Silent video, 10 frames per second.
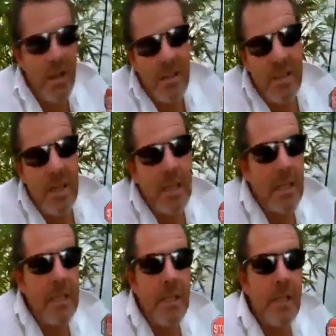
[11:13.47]

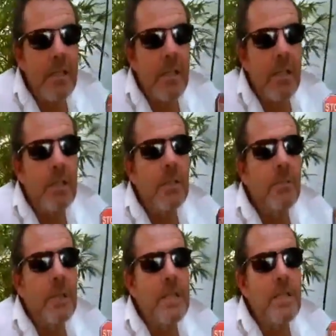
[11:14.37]
Incidentally, the
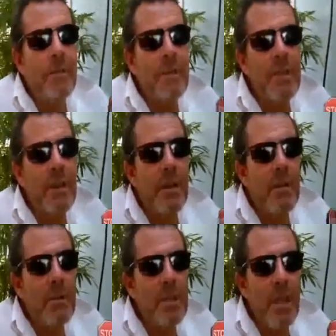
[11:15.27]
police officer I was